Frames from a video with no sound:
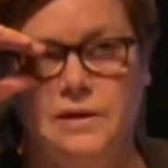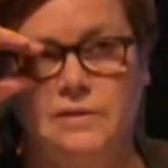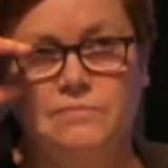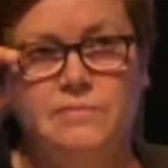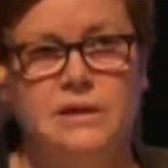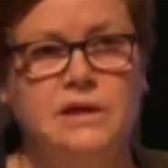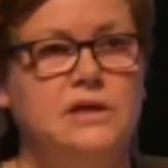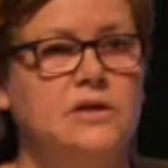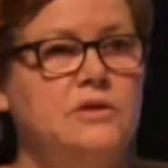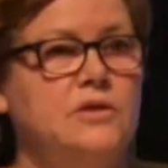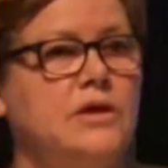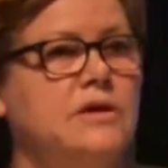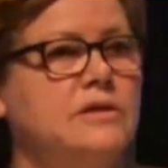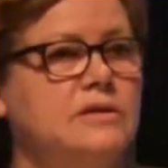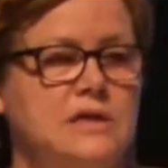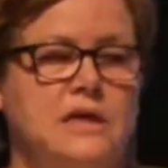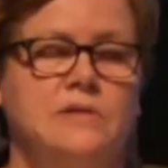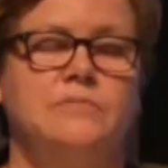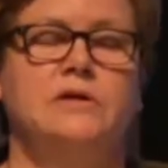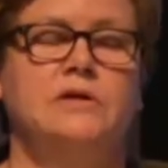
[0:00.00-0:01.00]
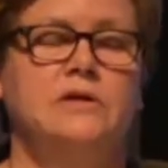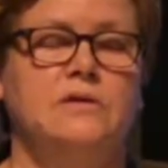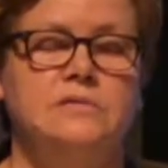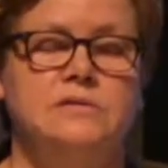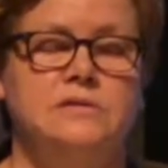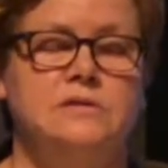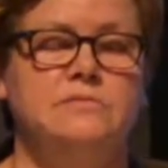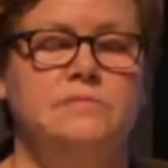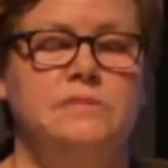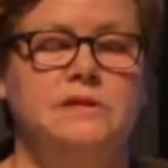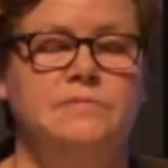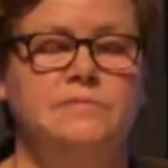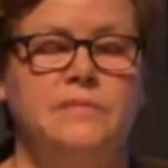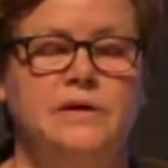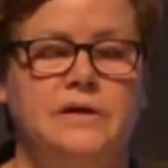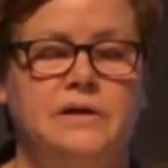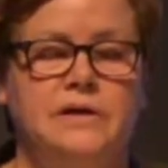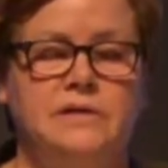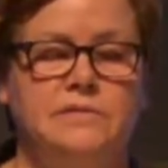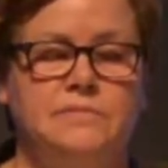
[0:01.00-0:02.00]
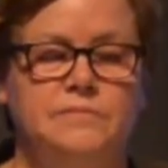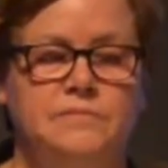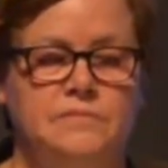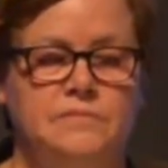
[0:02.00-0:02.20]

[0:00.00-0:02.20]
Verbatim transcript: made a long time ago to me by